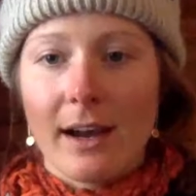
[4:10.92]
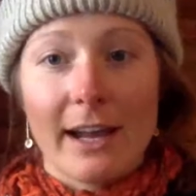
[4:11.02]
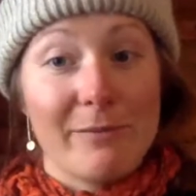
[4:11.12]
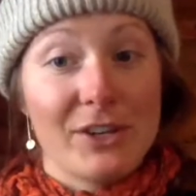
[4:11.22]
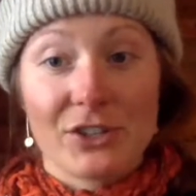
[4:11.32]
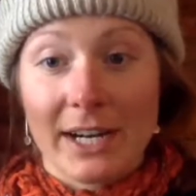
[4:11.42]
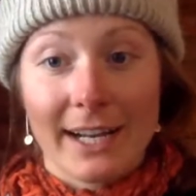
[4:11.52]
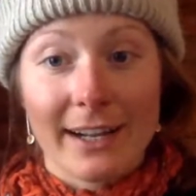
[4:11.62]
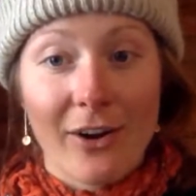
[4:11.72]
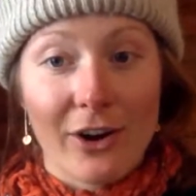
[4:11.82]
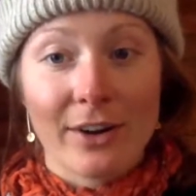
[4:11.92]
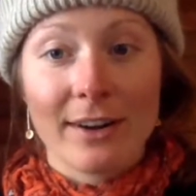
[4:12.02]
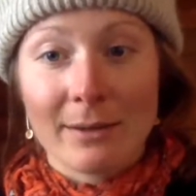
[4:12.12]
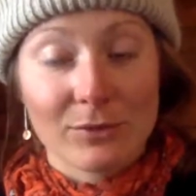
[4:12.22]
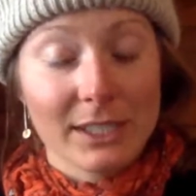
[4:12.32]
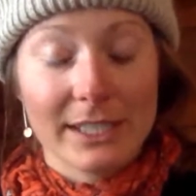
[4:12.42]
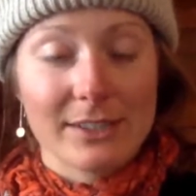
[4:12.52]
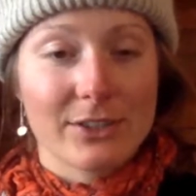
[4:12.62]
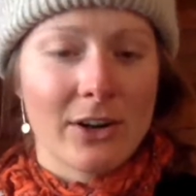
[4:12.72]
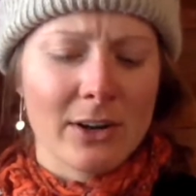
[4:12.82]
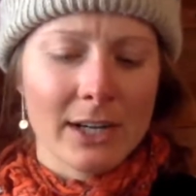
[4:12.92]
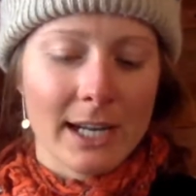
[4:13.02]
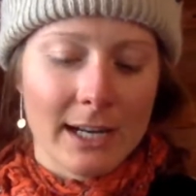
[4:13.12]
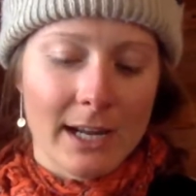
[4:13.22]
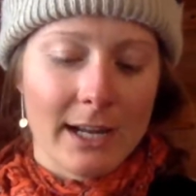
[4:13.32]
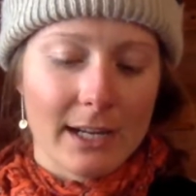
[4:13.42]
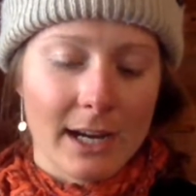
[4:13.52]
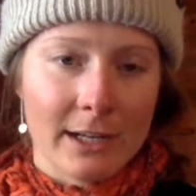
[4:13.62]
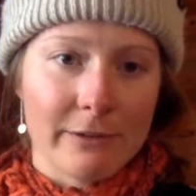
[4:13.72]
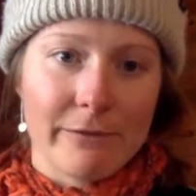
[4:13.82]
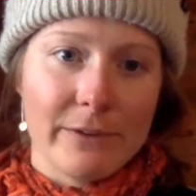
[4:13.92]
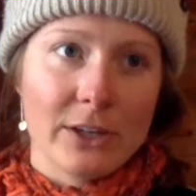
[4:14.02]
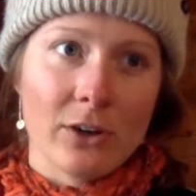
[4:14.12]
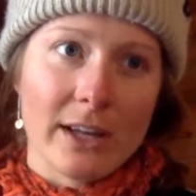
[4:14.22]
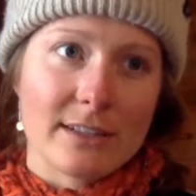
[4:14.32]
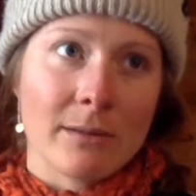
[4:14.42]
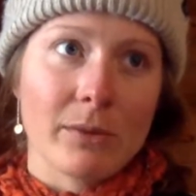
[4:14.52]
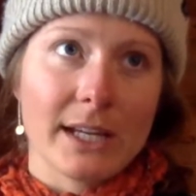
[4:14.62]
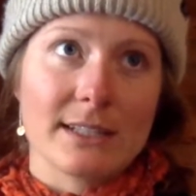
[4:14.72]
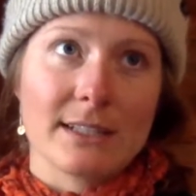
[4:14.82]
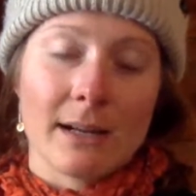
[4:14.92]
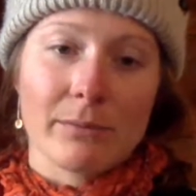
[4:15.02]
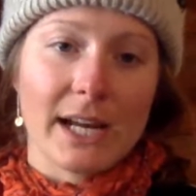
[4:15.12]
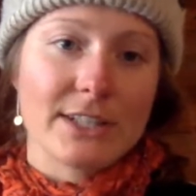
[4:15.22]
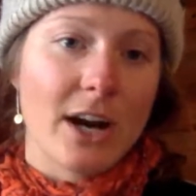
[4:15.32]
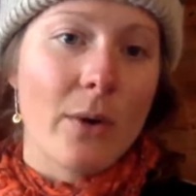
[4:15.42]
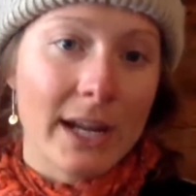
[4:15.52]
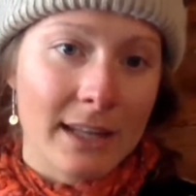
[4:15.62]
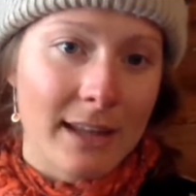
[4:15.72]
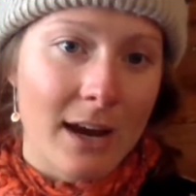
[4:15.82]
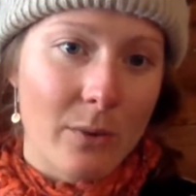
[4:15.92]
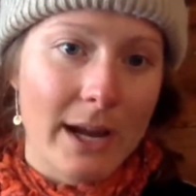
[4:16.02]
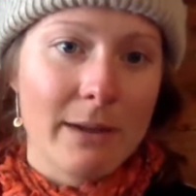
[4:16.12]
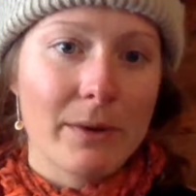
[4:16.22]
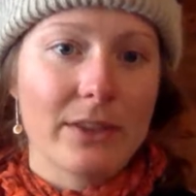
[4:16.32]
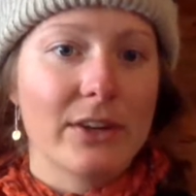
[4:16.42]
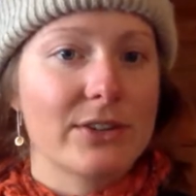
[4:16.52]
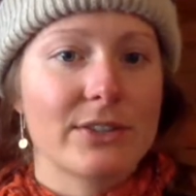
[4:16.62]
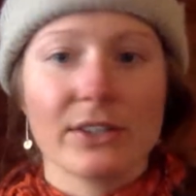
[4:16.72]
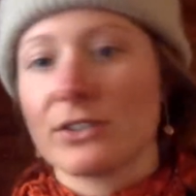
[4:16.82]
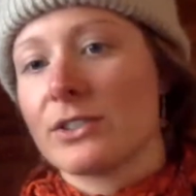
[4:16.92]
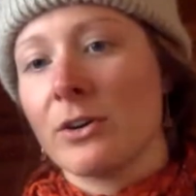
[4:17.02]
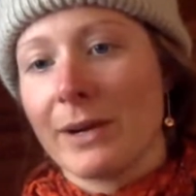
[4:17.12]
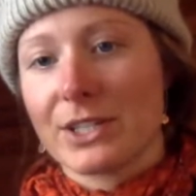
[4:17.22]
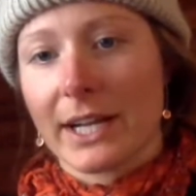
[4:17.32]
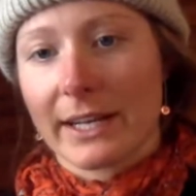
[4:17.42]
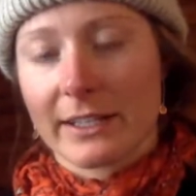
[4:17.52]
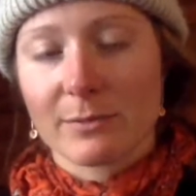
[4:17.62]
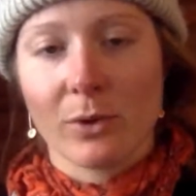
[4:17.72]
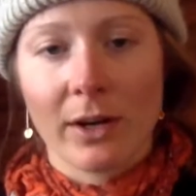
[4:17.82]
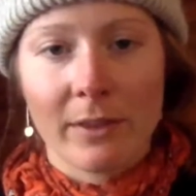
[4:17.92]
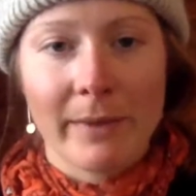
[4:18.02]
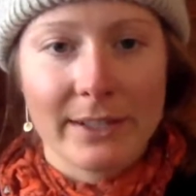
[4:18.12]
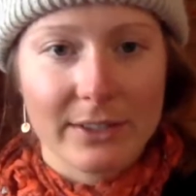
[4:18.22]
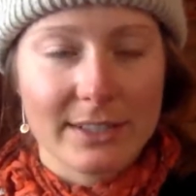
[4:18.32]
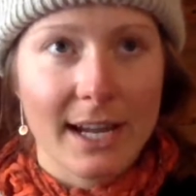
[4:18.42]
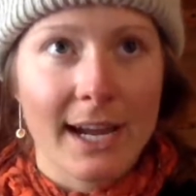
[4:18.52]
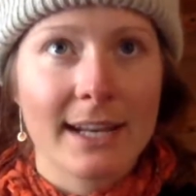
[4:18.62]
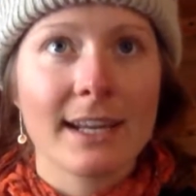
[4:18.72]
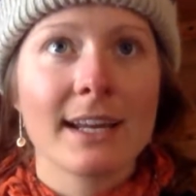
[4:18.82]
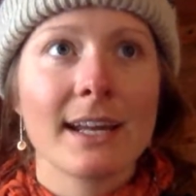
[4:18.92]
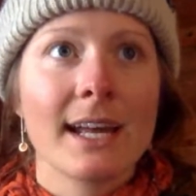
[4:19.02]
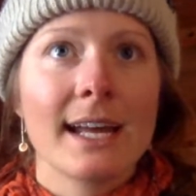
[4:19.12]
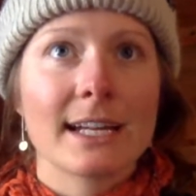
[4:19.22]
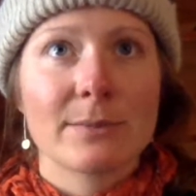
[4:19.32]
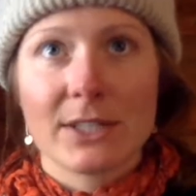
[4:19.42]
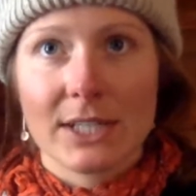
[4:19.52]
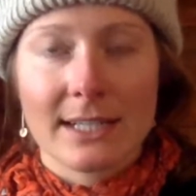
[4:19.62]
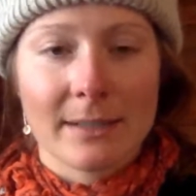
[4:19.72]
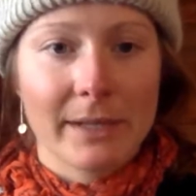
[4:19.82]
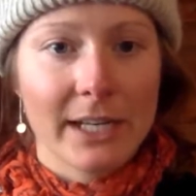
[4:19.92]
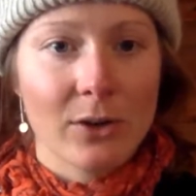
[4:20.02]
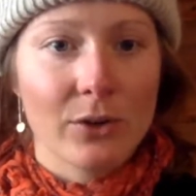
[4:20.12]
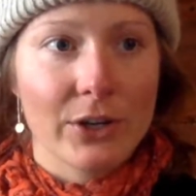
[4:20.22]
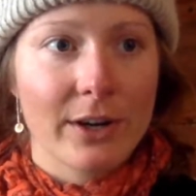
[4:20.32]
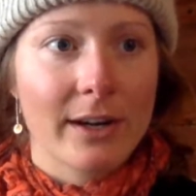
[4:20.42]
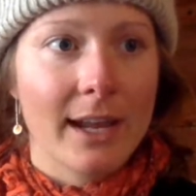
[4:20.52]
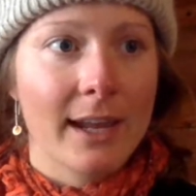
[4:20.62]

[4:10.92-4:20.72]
I've been training hard. I'm really strong. And I kind of feel at some places I'm plateauing in that way, but there's still so much I can explore on the mental side, especially as I'm getting older.